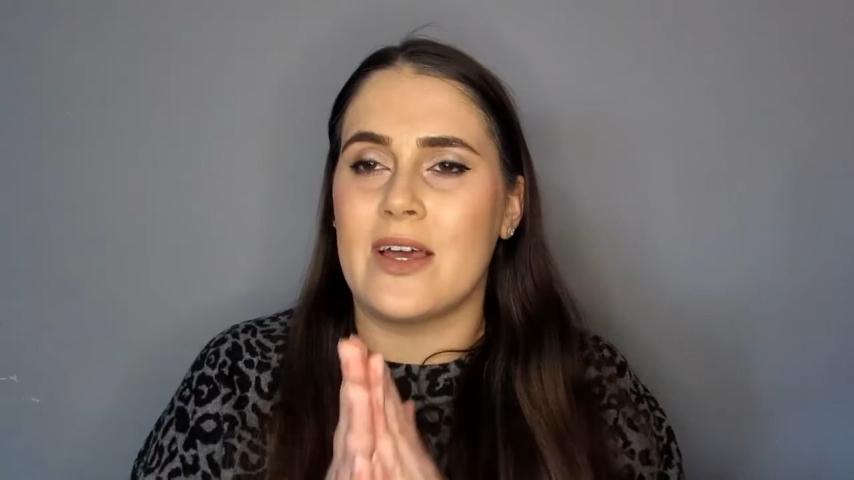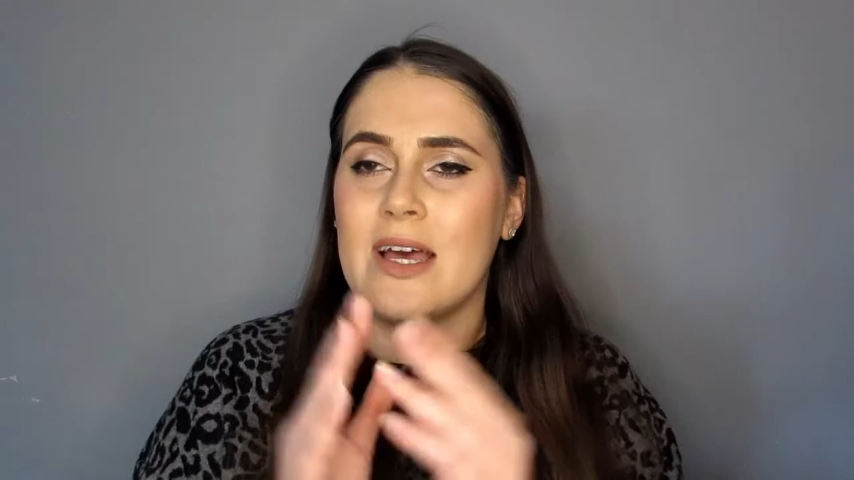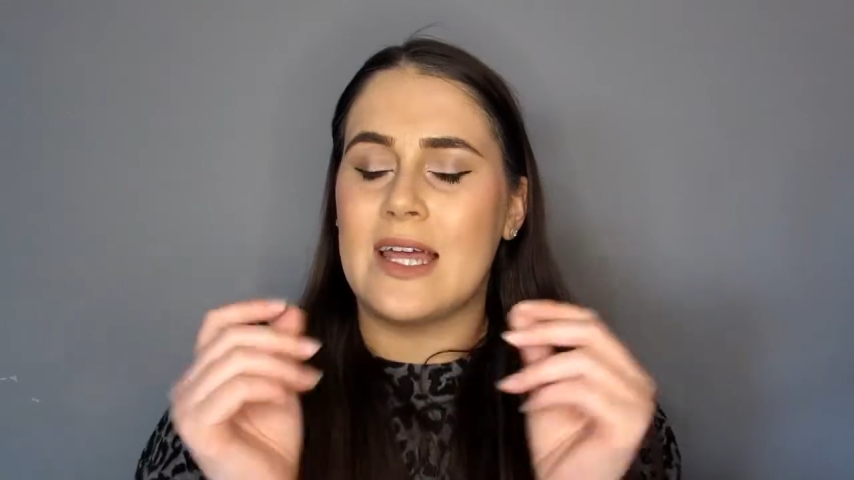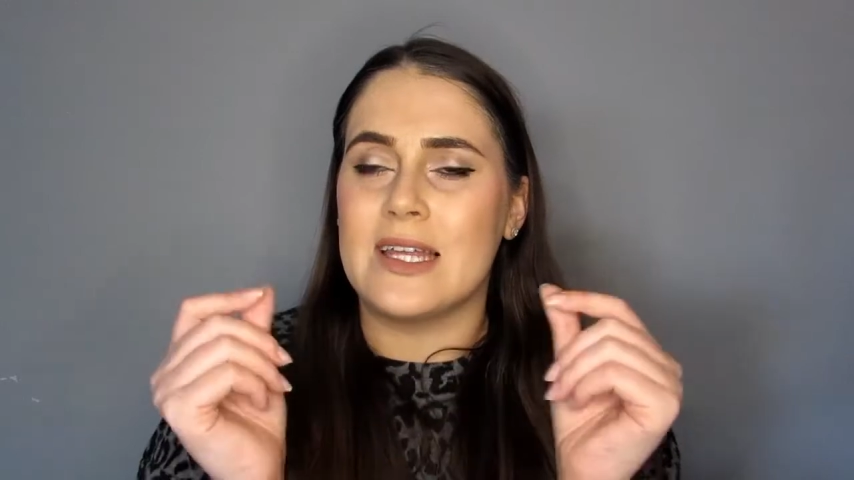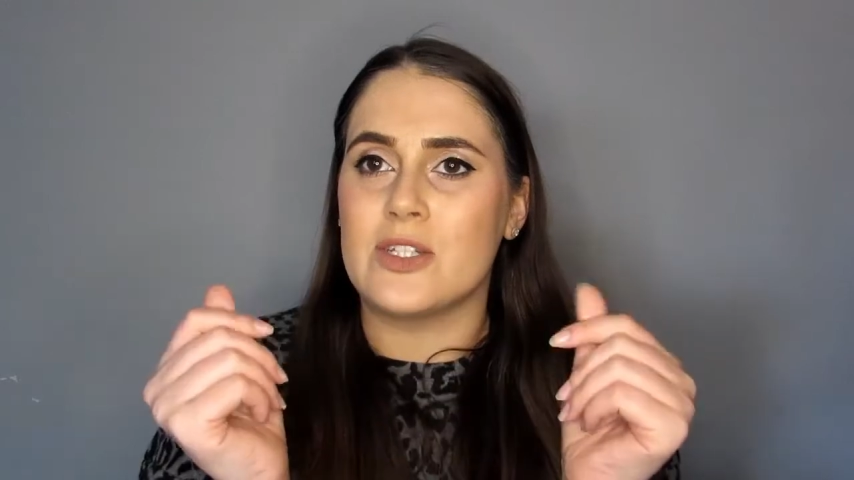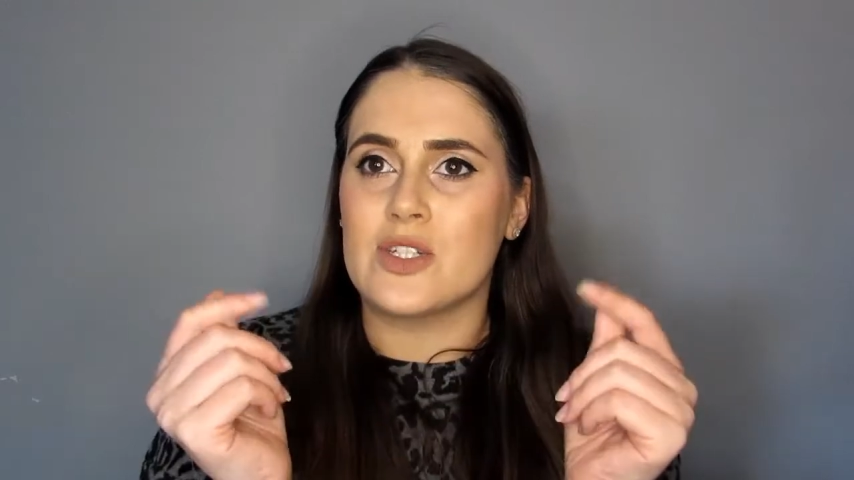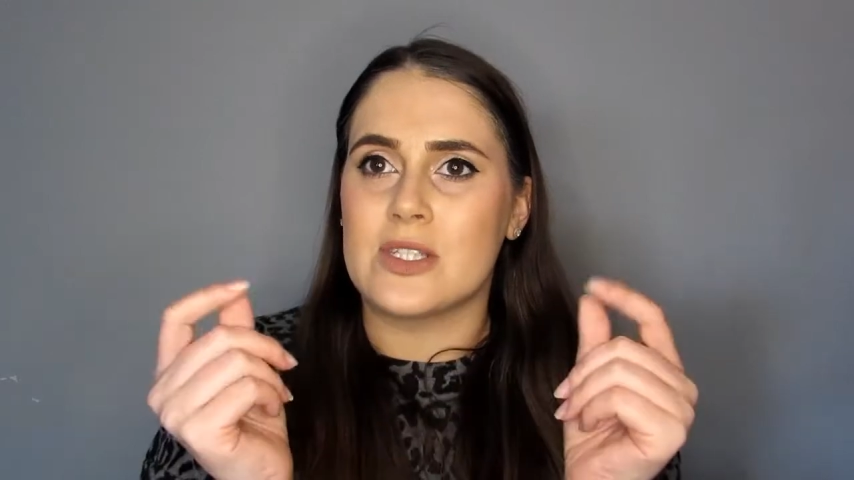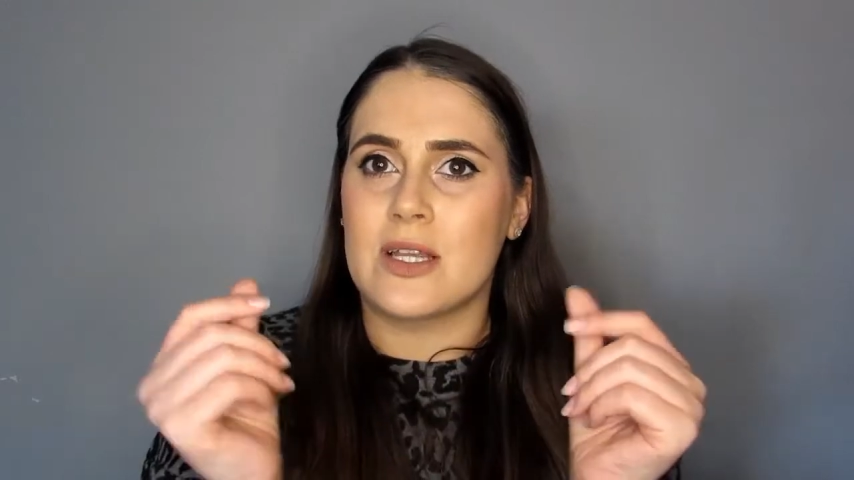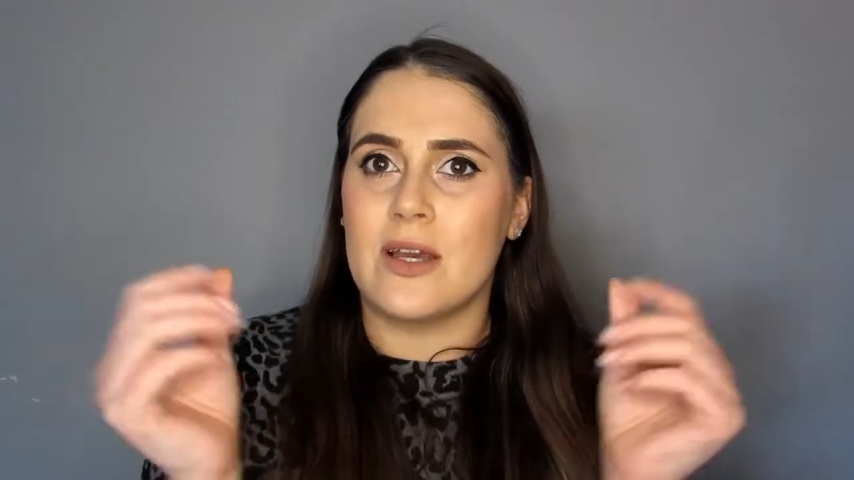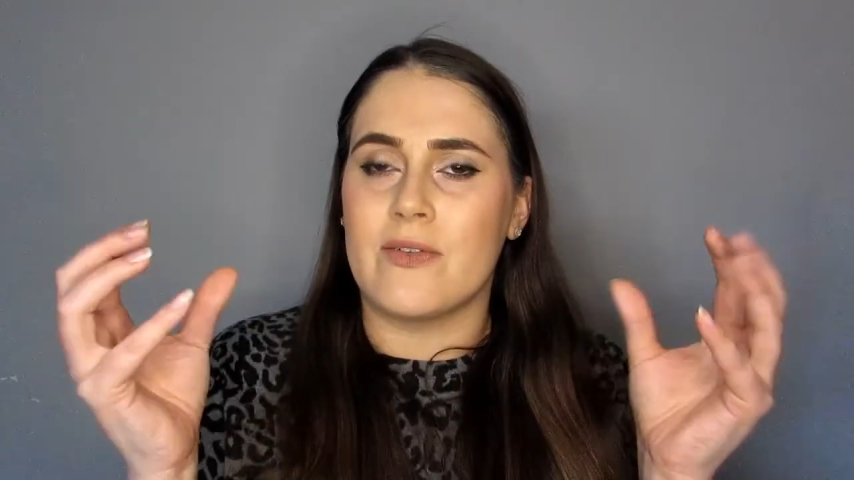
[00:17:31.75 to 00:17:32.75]
and it
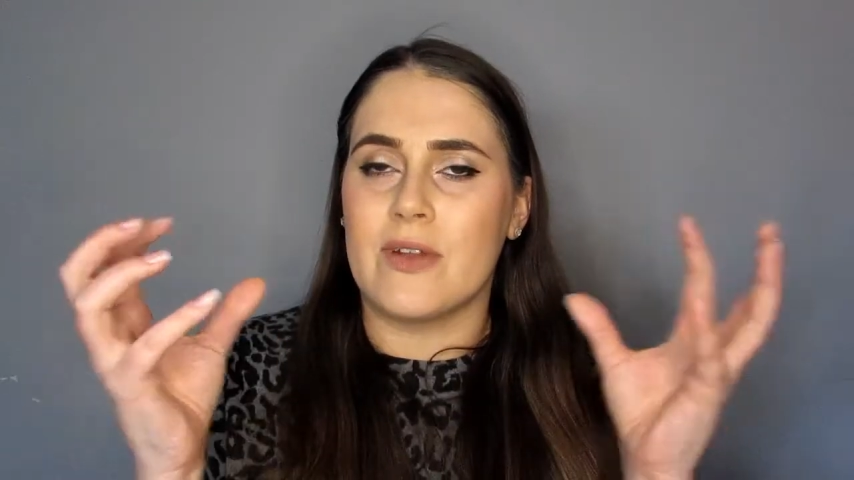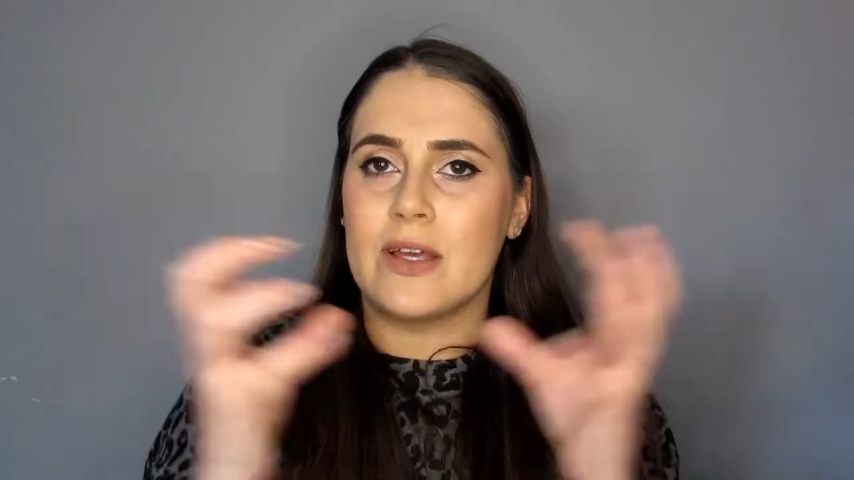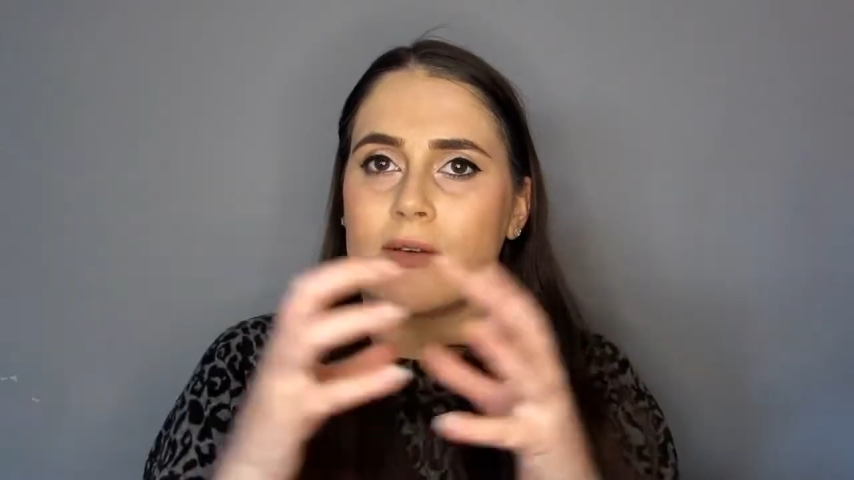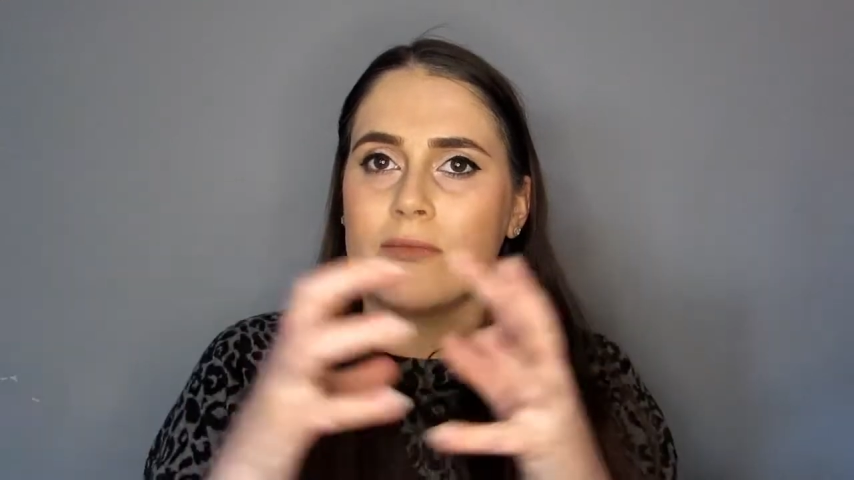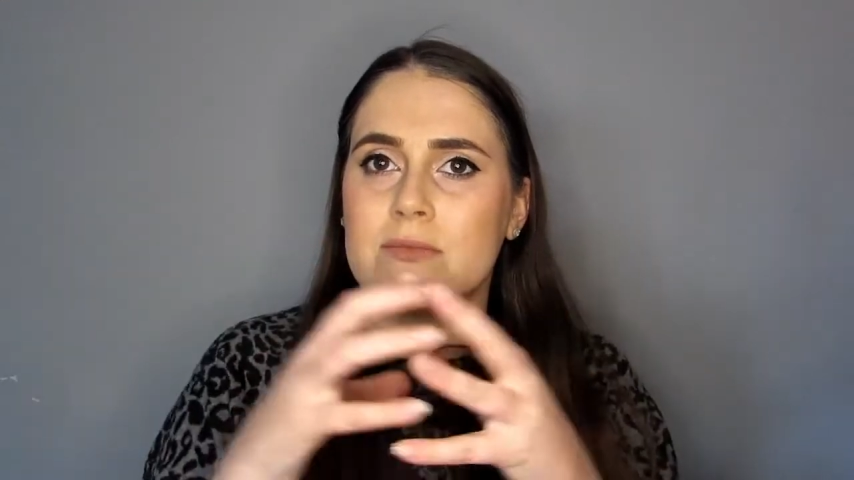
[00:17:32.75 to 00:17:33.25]
just kind of like